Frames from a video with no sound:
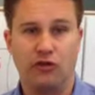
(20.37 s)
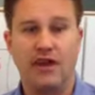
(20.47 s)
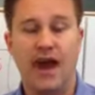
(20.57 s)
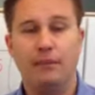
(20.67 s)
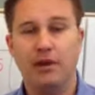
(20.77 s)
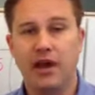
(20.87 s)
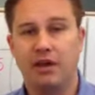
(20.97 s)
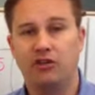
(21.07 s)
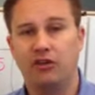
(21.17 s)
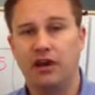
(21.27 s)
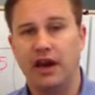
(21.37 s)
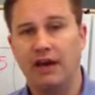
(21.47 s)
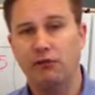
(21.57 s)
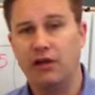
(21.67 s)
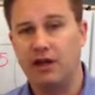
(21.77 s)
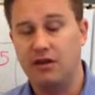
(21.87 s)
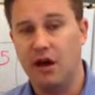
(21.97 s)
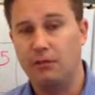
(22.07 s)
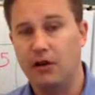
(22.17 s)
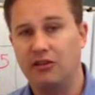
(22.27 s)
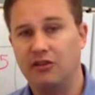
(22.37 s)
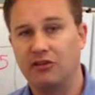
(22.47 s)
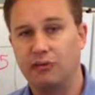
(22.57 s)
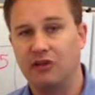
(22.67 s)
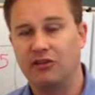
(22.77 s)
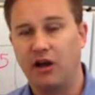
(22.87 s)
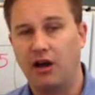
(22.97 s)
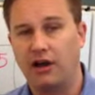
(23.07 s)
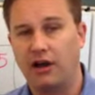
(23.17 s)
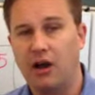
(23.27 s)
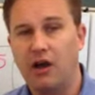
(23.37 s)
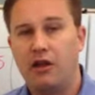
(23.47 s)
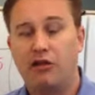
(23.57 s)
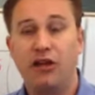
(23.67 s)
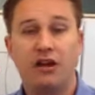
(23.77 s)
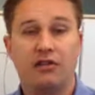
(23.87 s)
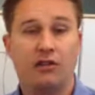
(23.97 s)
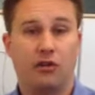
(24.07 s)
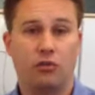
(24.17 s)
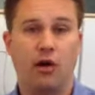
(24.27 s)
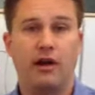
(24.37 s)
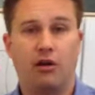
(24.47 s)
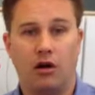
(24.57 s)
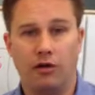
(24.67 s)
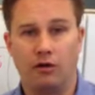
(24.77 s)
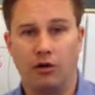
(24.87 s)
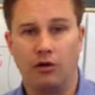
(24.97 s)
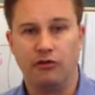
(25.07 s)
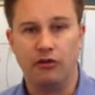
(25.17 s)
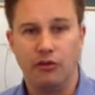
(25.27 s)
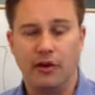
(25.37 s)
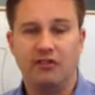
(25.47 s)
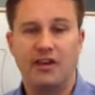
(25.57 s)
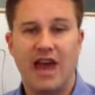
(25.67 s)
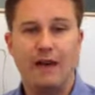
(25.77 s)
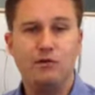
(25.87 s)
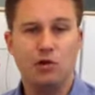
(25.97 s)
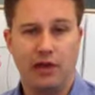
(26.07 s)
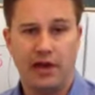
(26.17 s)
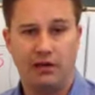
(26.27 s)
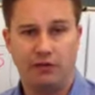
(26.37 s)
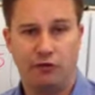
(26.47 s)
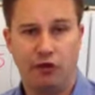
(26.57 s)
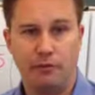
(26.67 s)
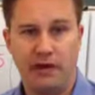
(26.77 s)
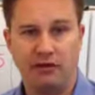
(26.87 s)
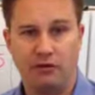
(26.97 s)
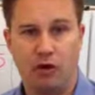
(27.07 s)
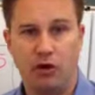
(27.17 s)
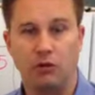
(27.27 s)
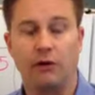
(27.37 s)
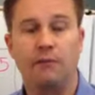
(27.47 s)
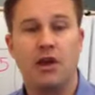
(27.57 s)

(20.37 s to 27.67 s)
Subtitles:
The application and the operating system inside think that they're running on their own. So you're basically emulating a full piece of hardware.